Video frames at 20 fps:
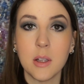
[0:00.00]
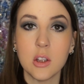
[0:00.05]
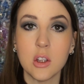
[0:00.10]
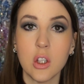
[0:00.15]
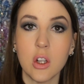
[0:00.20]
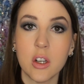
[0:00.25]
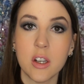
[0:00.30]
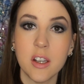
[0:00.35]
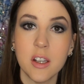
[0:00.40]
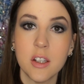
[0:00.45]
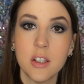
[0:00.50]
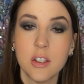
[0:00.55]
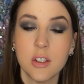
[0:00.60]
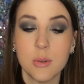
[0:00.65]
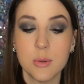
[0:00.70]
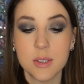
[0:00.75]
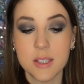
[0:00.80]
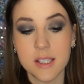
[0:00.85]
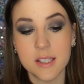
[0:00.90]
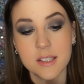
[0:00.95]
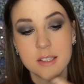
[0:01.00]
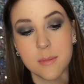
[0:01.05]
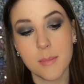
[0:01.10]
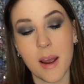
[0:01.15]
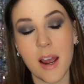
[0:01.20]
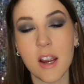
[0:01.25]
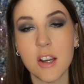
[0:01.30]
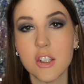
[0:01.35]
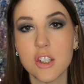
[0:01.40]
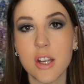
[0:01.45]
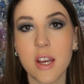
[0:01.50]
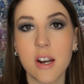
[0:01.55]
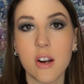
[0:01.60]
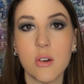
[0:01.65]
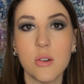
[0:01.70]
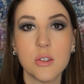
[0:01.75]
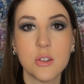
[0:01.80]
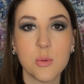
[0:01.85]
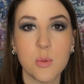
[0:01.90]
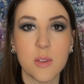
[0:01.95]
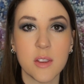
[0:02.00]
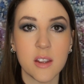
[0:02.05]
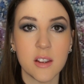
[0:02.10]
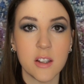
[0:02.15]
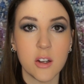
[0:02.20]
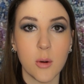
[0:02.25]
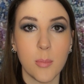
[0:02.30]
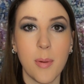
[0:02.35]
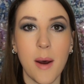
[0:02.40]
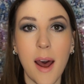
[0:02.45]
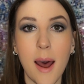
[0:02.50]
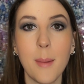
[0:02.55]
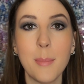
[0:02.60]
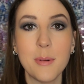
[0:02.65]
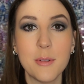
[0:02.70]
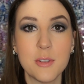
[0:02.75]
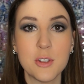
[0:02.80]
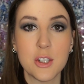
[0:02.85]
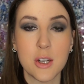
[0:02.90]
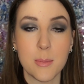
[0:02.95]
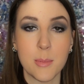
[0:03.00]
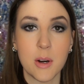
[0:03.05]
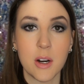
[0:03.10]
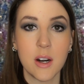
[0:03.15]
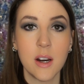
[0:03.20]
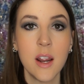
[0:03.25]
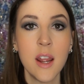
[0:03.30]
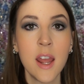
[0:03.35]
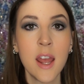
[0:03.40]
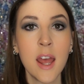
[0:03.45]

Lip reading: look using some eyeshadows with a little pop of shimmer,